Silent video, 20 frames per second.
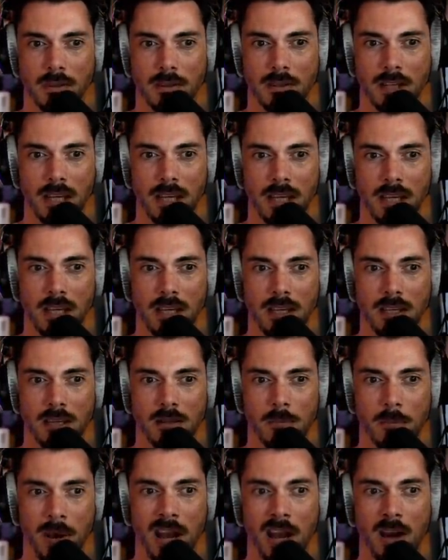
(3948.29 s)
The
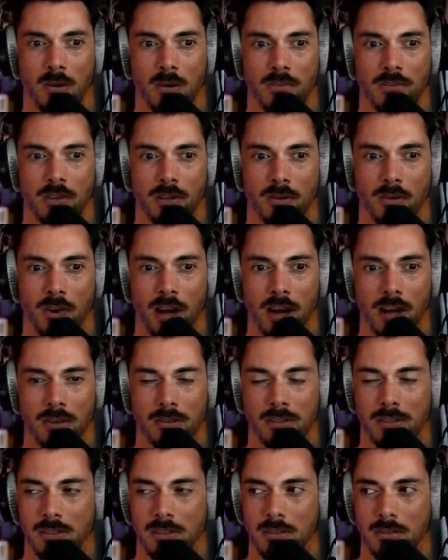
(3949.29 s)
power of the
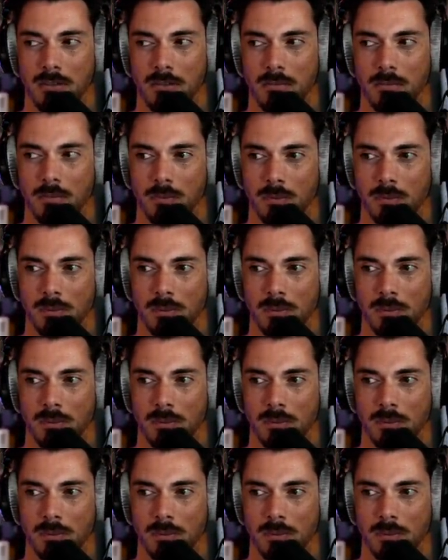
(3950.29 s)
crowd to